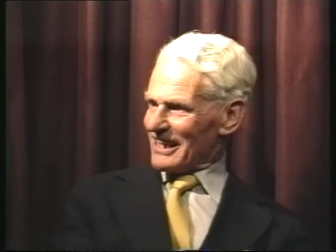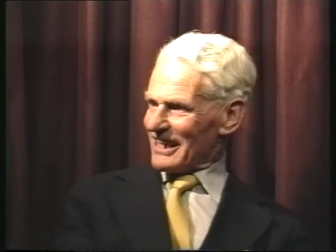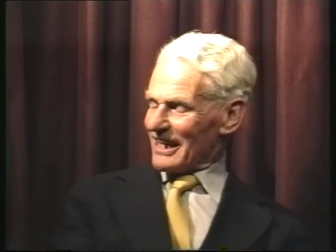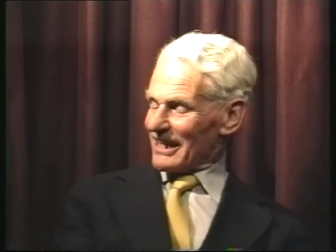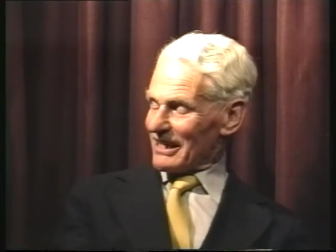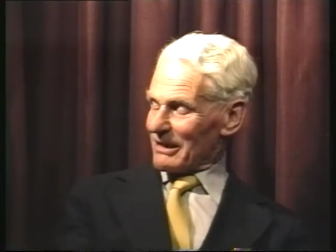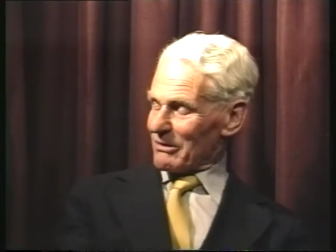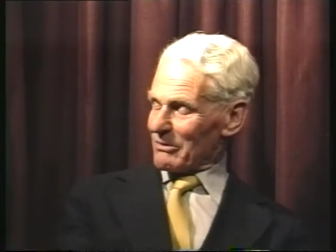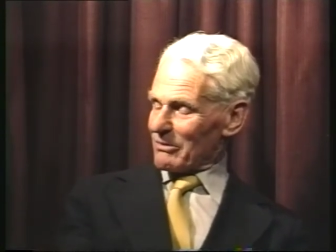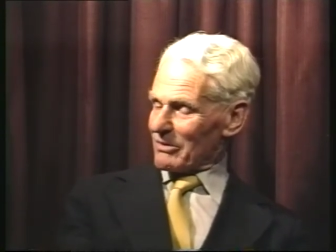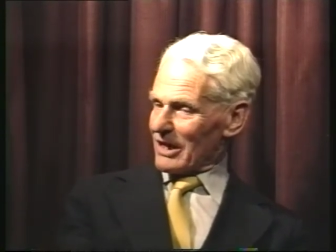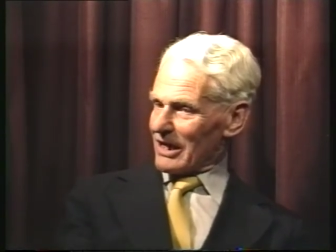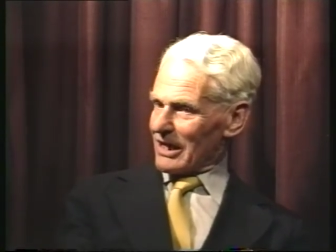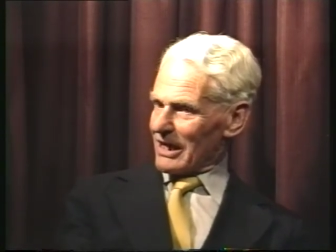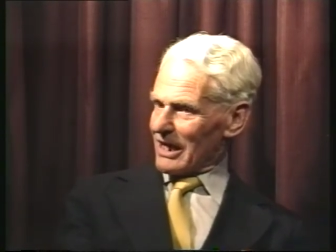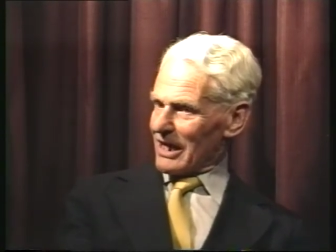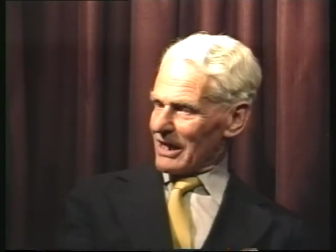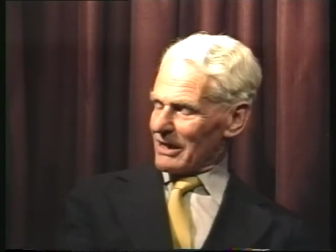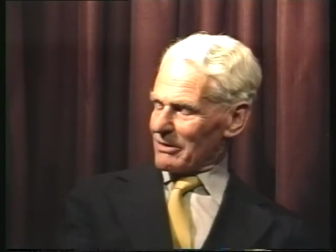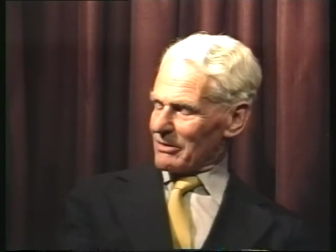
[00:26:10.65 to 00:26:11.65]
and,
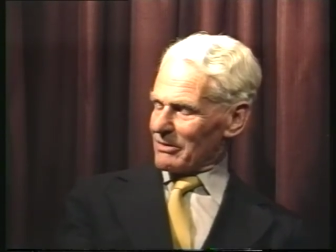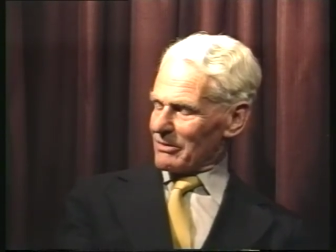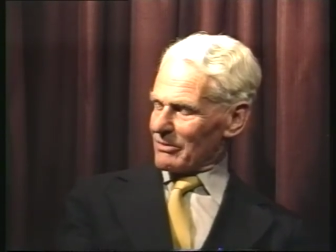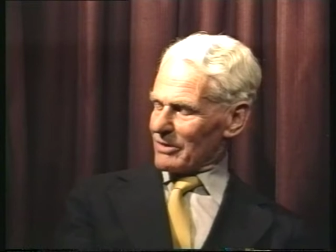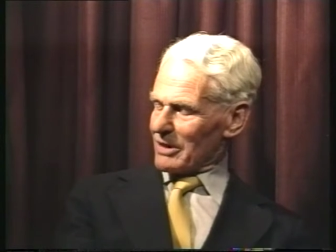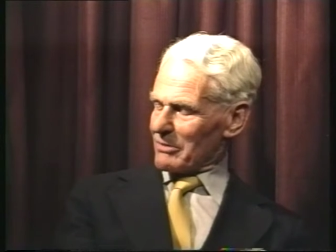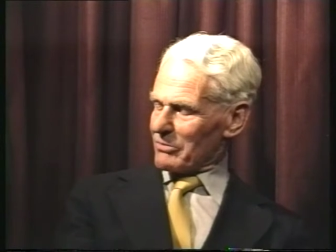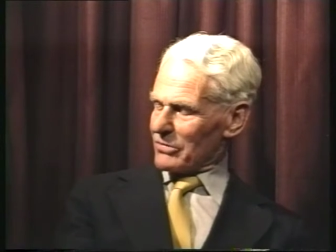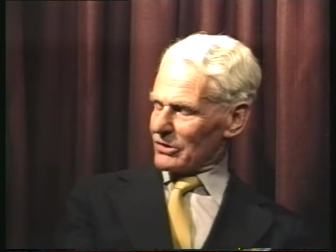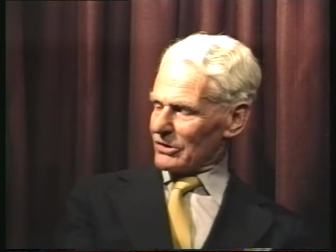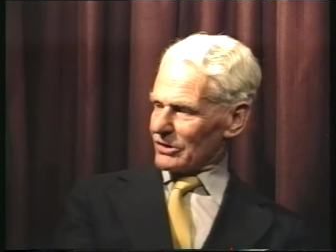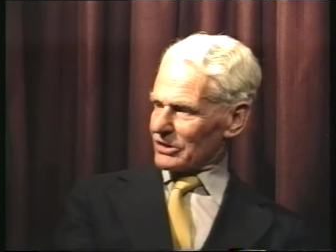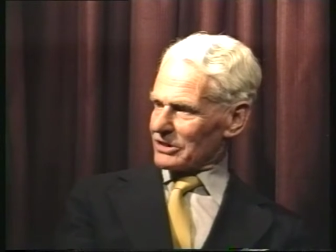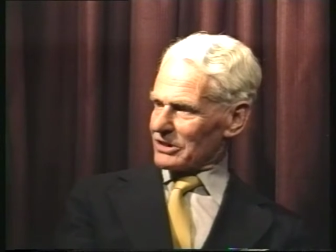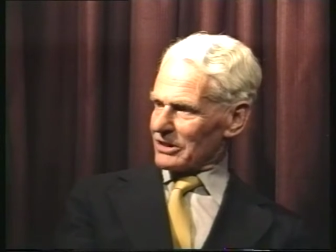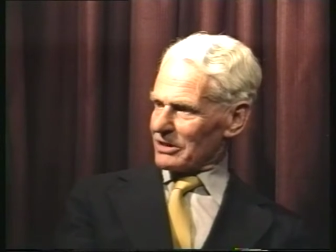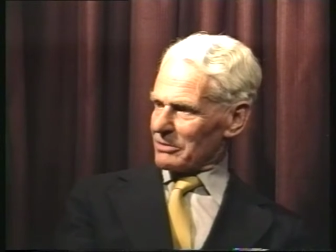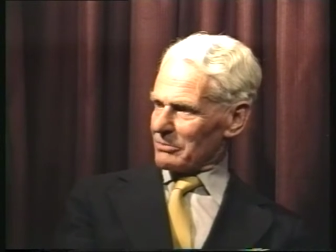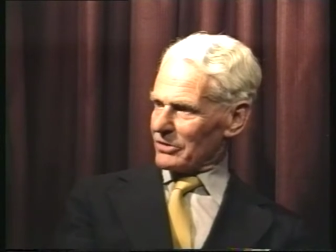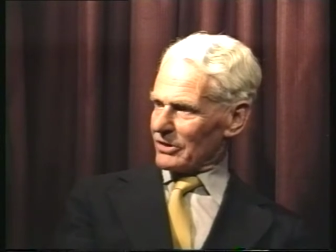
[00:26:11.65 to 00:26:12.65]
and were brought
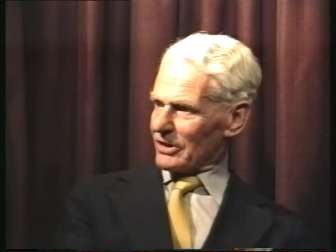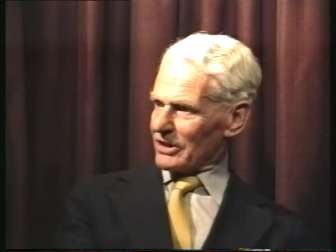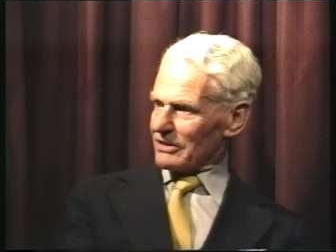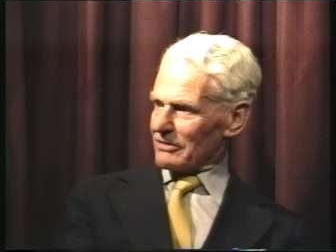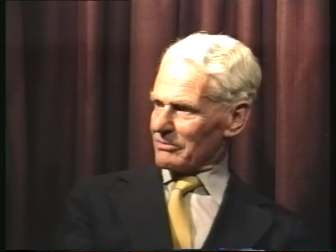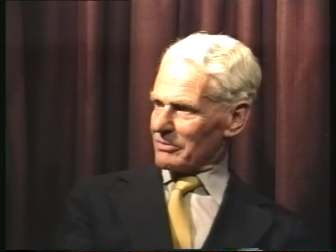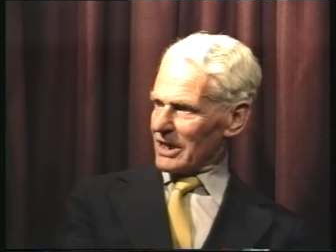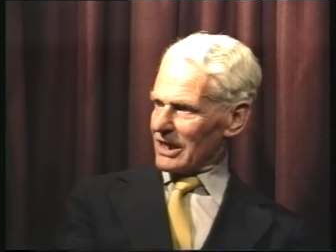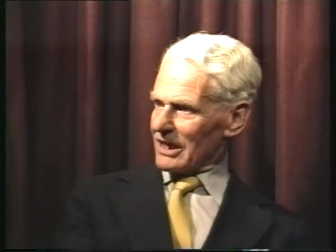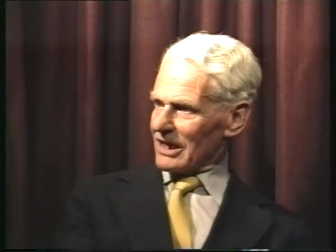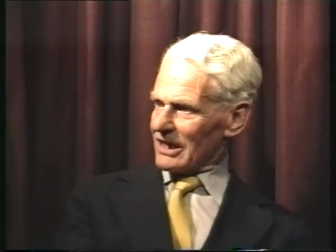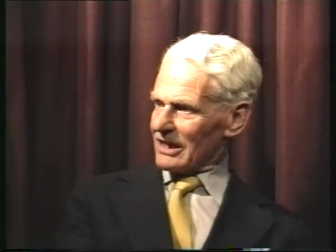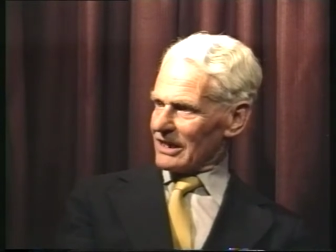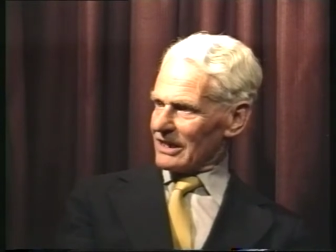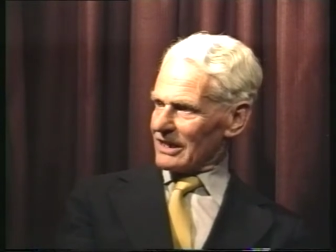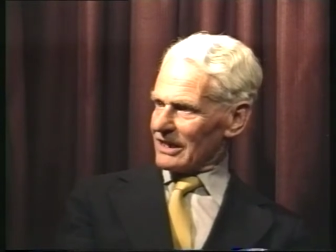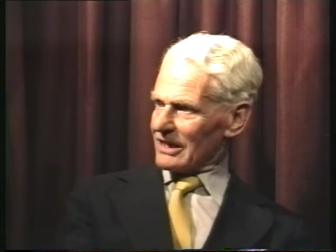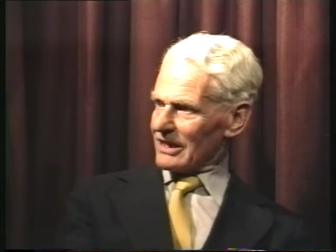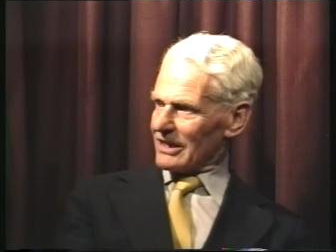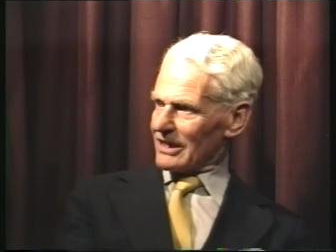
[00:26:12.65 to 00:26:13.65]
to the point of making
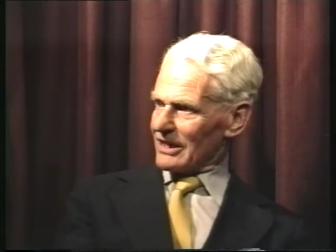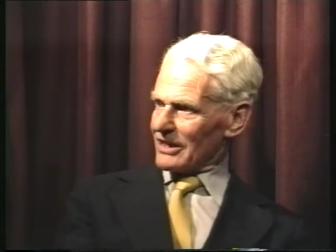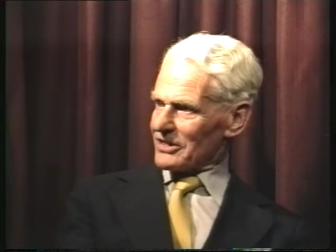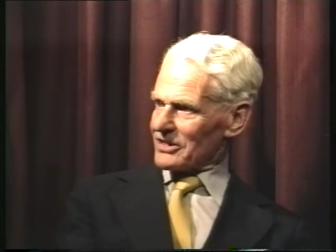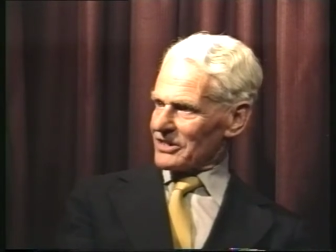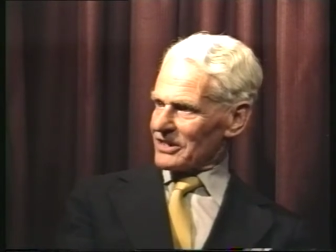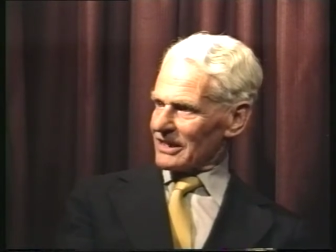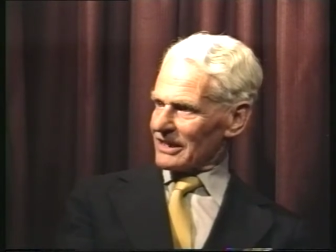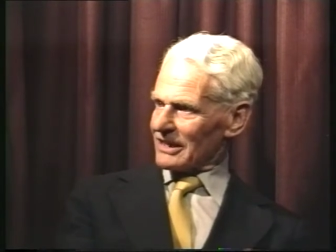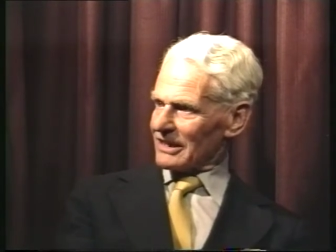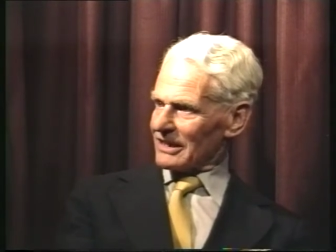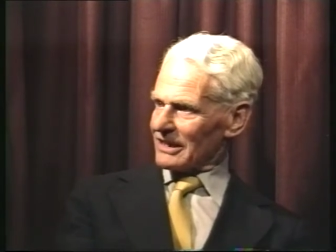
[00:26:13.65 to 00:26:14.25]
an, an answer.